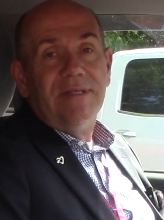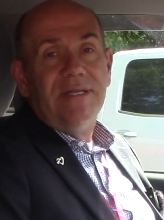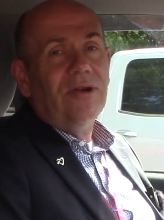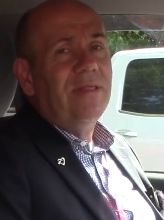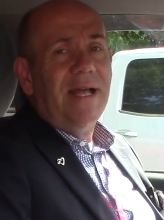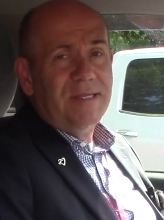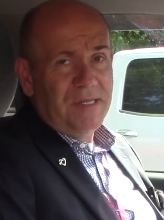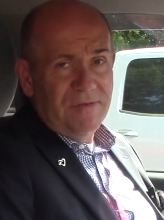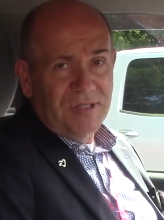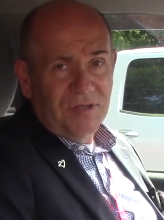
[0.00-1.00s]
there are lots
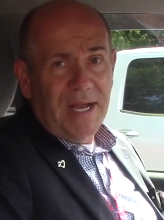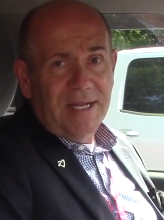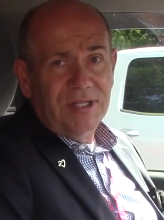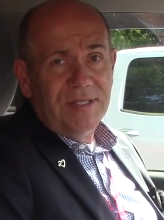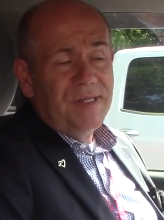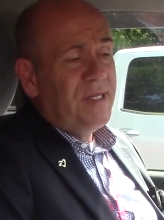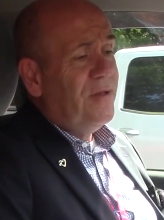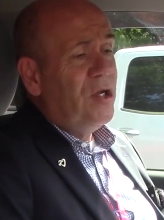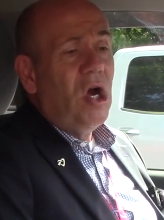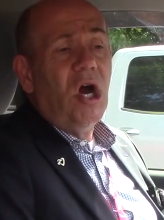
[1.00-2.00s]
of distractions, and
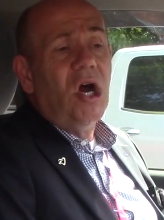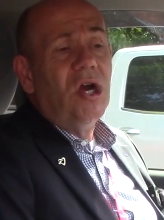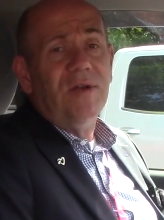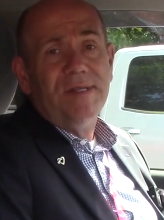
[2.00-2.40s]
the car